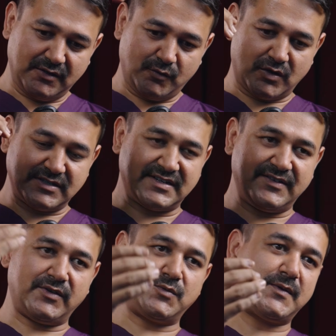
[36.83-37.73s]
what is the
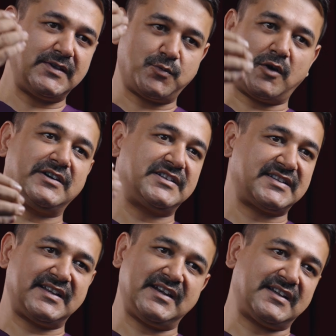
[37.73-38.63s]
difference between small
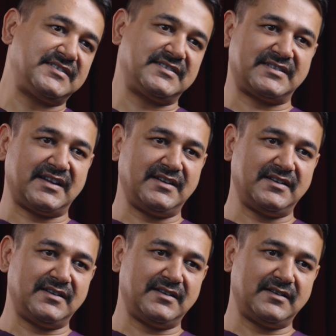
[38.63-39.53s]
intestine and large intestine?
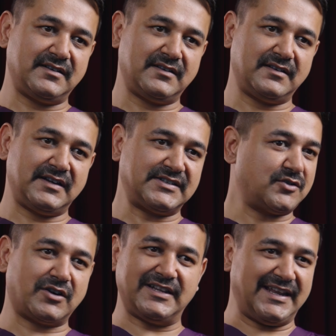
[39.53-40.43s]
It's
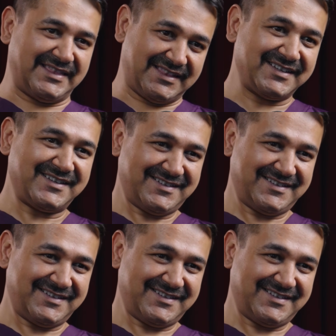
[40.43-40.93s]
not the length.